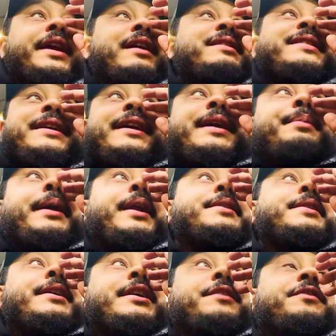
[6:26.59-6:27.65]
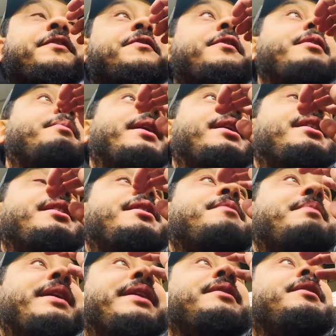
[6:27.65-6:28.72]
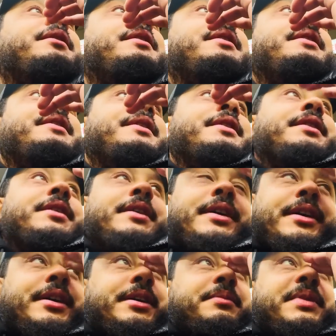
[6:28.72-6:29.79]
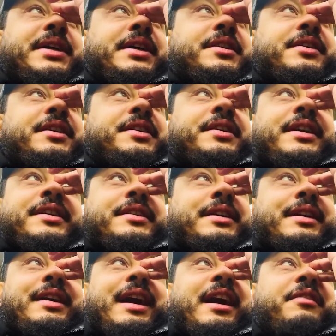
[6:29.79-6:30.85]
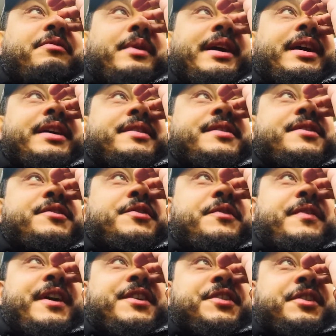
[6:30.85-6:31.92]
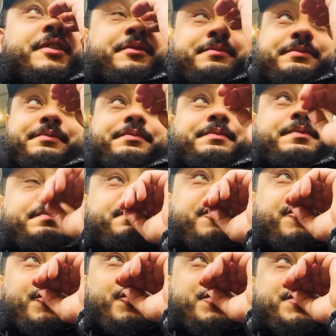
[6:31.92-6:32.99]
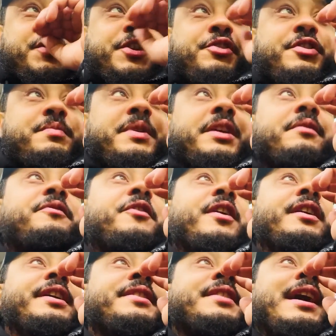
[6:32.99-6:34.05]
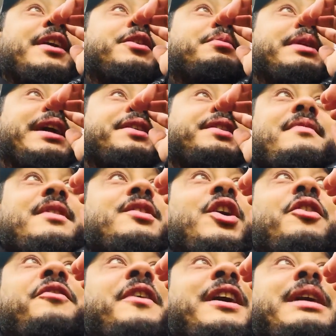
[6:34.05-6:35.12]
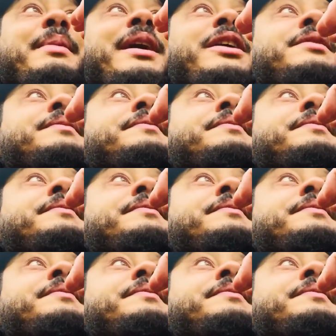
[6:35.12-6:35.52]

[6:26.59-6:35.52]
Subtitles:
out today, but I'll tell you that for free, mate. These man. Oh my God, I've waited since 2004, excuse me, for a league title, blood. Don't fuck about.